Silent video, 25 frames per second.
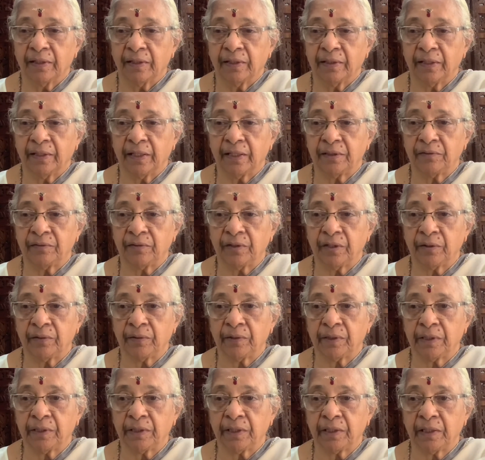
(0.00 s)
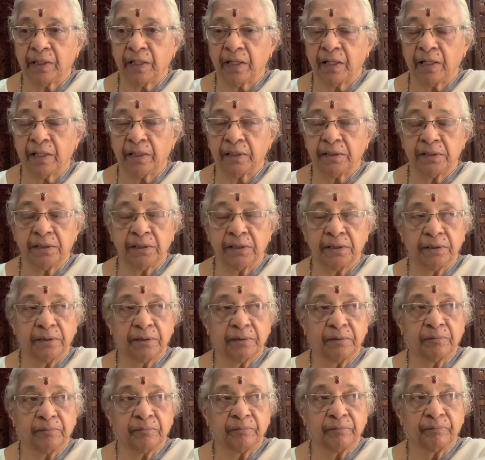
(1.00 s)
that security guard,
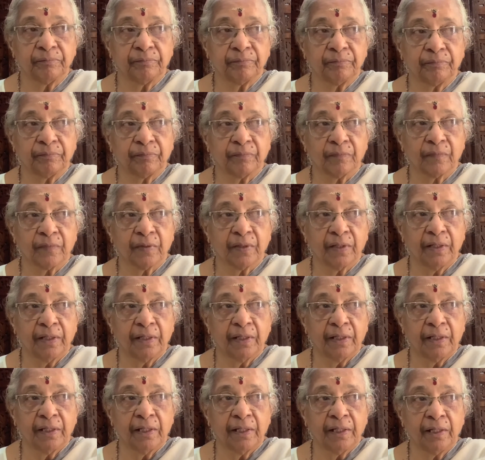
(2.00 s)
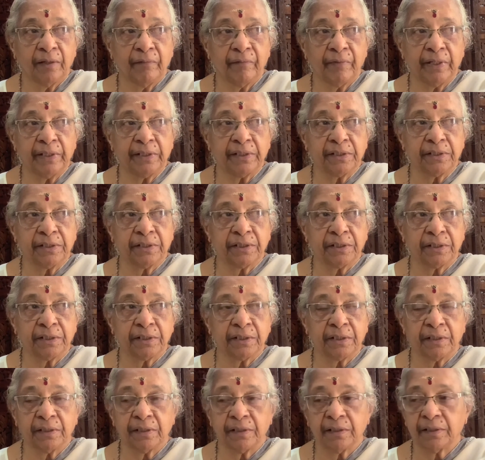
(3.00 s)
he will
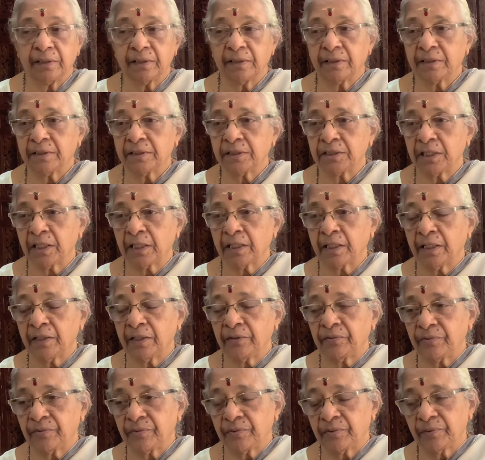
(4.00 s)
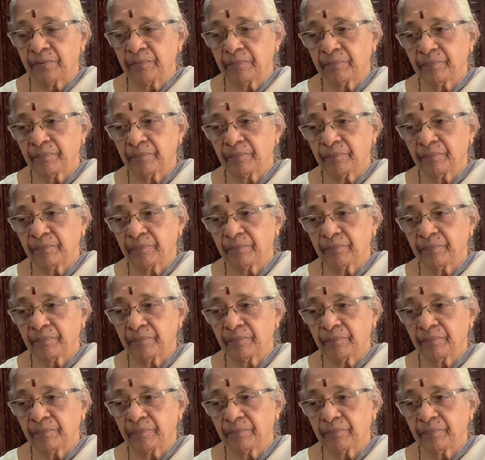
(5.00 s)
checkers